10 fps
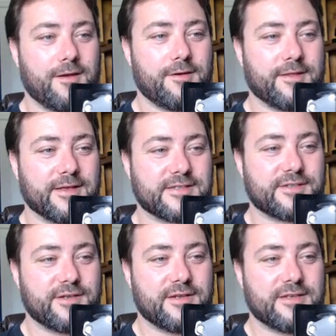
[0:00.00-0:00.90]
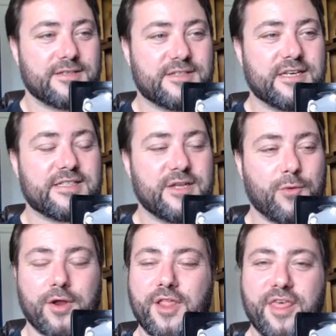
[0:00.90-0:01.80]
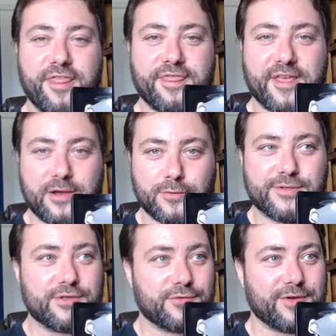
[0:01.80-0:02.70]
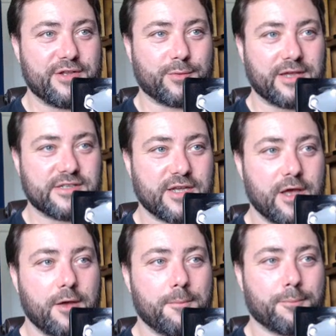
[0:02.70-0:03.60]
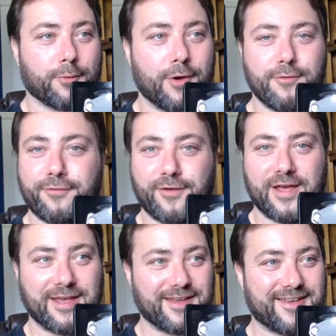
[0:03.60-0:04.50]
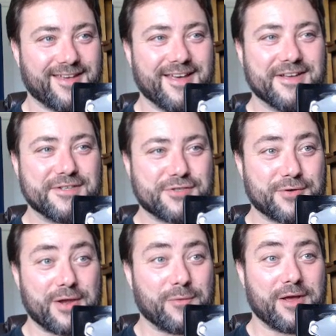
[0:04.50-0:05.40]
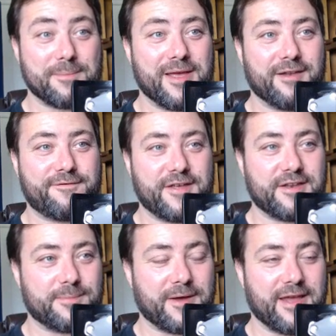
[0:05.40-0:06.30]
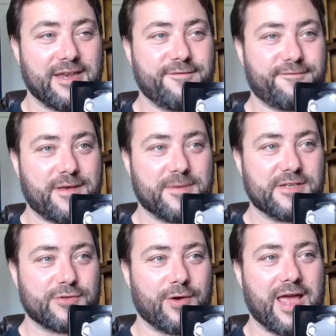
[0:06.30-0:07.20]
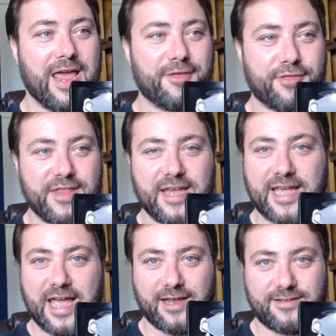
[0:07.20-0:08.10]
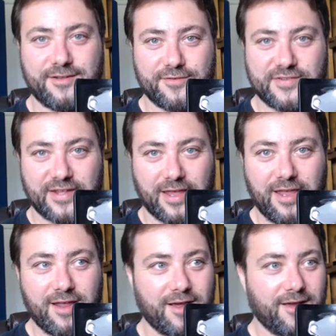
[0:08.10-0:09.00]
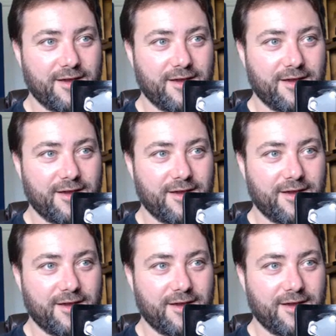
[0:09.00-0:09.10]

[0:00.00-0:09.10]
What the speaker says: Look at this. 61,000 retweets. Broflake. Straight white male offended by any feminist or ethnic activity?